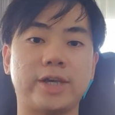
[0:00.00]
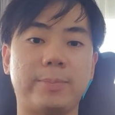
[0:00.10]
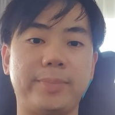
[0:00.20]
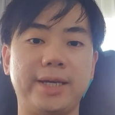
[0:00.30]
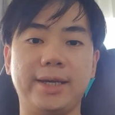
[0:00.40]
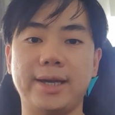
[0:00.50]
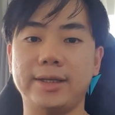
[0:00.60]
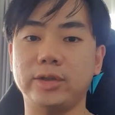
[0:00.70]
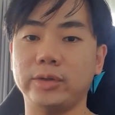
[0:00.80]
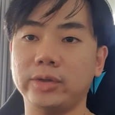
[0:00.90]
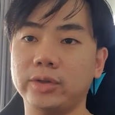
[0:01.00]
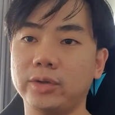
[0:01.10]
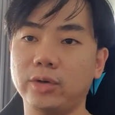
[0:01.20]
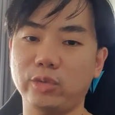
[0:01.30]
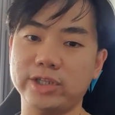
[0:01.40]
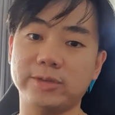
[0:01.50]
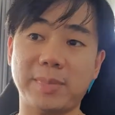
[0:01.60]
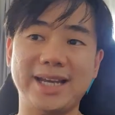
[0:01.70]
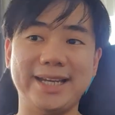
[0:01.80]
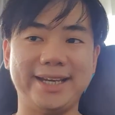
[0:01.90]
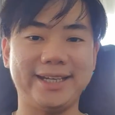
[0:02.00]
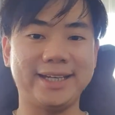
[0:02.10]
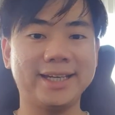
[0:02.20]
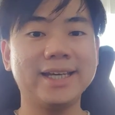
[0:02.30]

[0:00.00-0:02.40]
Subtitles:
happy and always smiling.